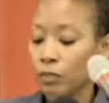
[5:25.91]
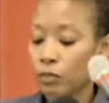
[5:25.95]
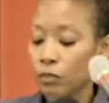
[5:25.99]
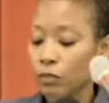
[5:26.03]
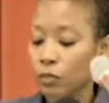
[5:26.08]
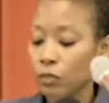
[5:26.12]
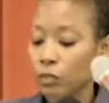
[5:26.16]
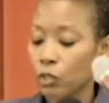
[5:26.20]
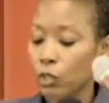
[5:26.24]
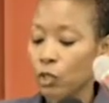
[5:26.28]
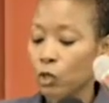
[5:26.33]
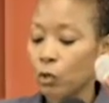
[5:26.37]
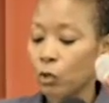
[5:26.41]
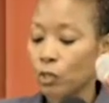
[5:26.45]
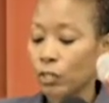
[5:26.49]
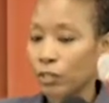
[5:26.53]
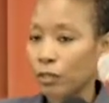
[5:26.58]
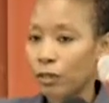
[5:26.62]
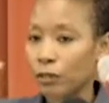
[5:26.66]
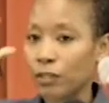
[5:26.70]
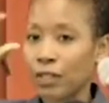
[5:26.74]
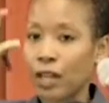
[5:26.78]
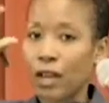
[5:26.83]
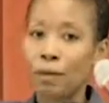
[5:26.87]
So at
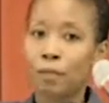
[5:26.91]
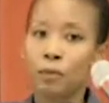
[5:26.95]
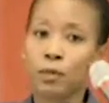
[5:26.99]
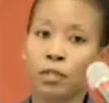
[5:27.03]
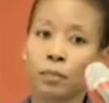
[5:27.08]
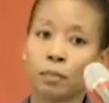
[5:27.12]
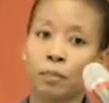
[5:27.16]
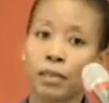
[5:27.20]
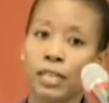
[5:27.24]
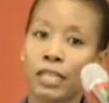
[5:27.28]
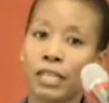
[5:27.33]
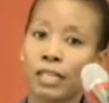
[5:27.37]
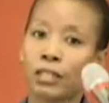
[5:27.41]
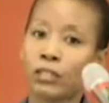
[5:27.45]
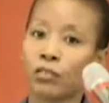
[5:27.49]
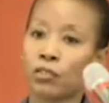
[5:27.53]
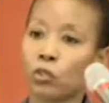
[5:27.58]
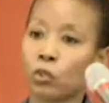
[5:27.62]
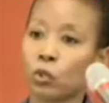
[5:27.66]
the top of the page,